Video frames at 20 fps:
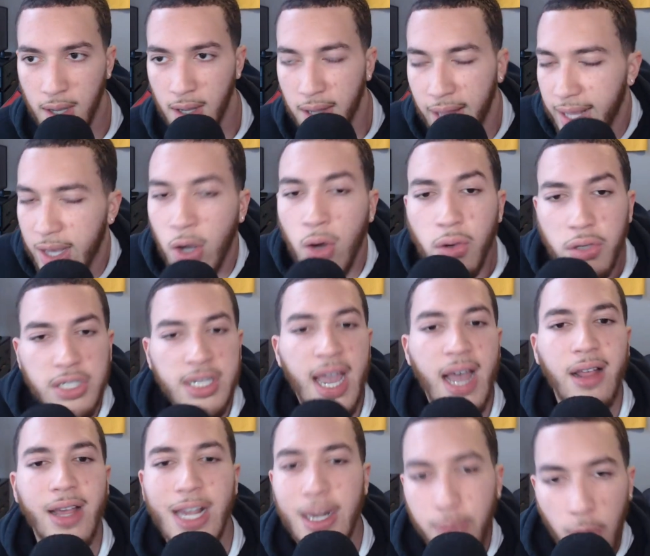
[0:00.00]
Like, who's
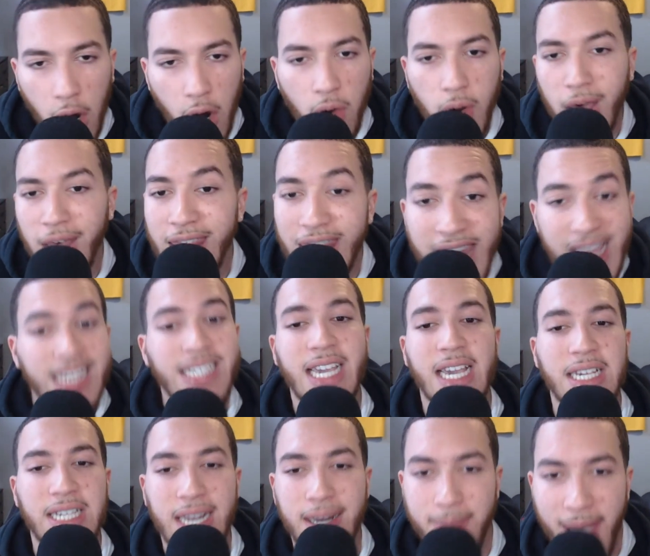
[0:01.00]
telling, bro, this
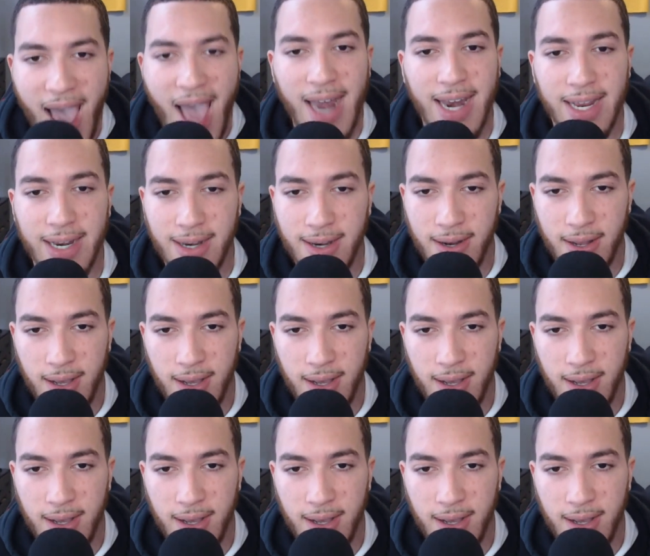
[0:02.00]
isn't Madden?